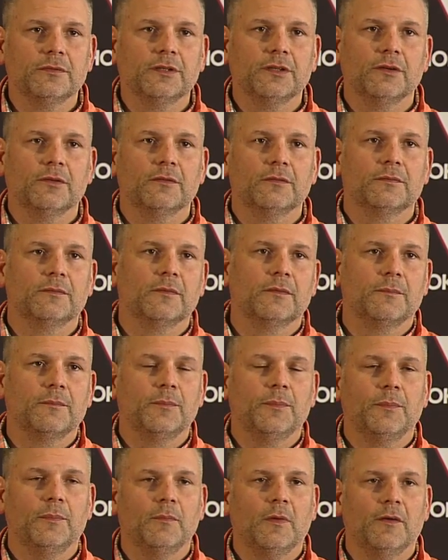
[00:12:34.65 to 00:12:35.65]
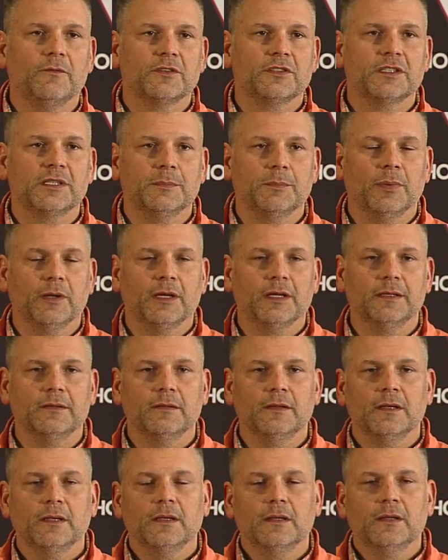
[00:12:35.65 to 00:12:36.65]
You know, obviously, Bud's
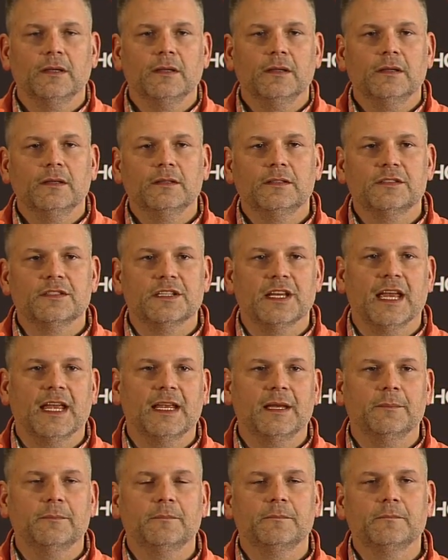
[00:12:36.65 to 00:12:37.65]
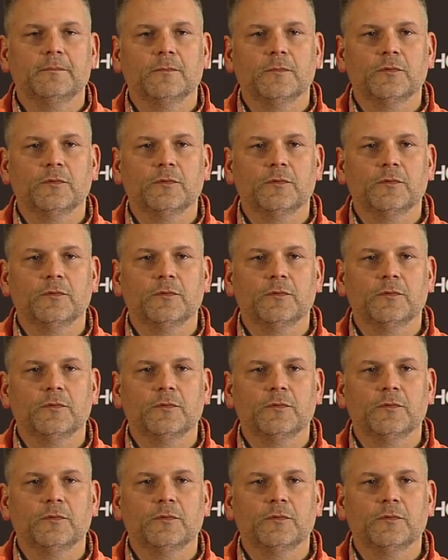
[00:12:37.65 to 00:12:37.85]
name